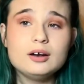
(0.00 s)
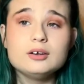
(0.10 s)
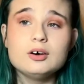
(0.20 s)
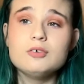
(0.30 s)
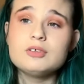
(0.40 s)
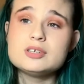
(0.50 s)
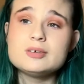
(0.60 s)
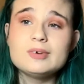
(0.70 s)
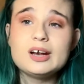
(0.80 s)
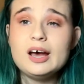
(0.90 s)
know if that's
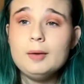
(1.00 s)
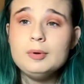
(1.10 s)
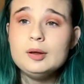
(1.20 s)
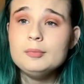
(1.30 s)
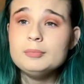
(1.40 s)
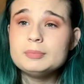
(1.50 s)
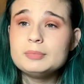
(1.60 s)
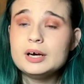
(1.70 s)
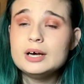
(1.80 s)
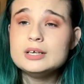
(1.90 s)
even gonna happen,
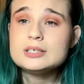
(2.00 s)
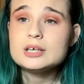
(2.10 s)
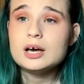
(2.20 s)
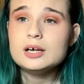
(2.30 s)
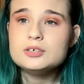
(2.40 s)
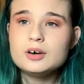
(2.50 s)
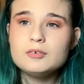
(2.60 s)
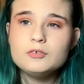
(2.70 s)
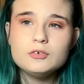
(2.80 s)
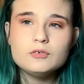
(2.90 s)
but I do have a
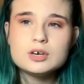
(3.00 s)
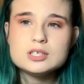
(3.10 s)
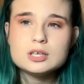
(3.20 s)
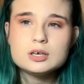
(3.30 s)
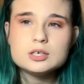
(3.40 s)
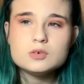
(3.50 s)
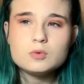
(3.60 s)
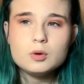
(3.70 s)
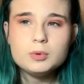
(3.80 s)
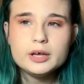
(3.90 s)
few friends that are into
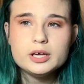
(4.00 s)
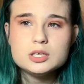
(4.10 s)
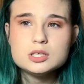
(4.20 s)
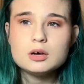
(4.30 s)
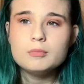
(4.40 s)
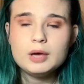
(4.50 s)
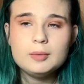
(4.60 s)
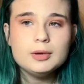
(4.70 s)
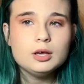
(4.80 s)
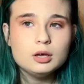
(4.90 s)
roleplay, and so maybe